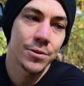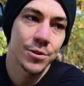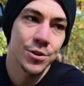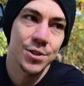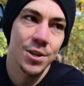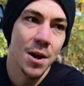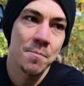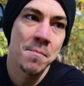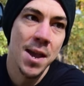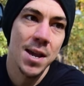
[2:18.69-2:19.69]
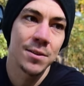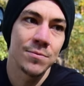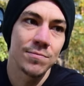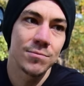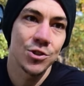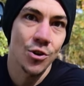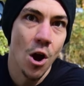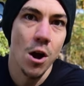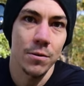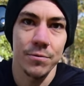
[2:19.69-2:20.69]
They're just not made
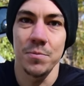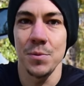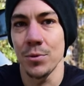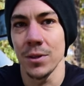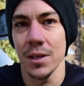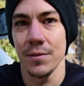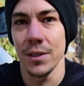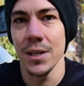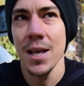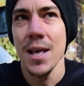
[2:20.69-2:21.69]
strong for people to live in.